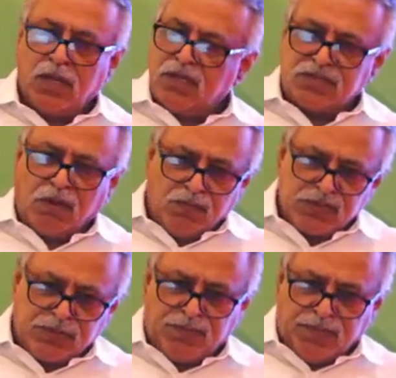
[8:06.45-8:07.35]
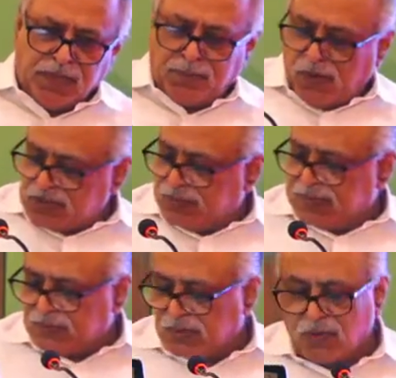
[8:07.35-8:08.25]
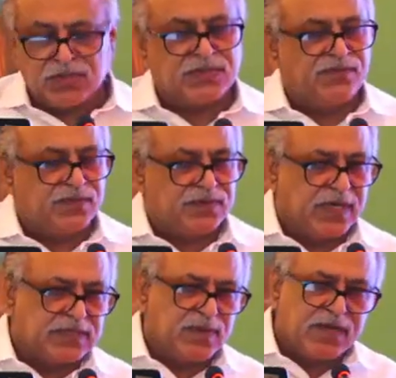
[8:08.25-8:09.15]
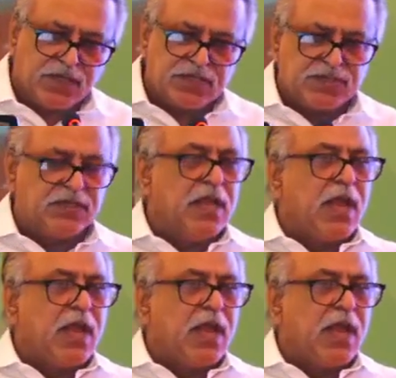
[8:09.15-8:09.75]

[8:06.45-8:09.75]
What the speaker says: is almost approximate to the cost of transplantation,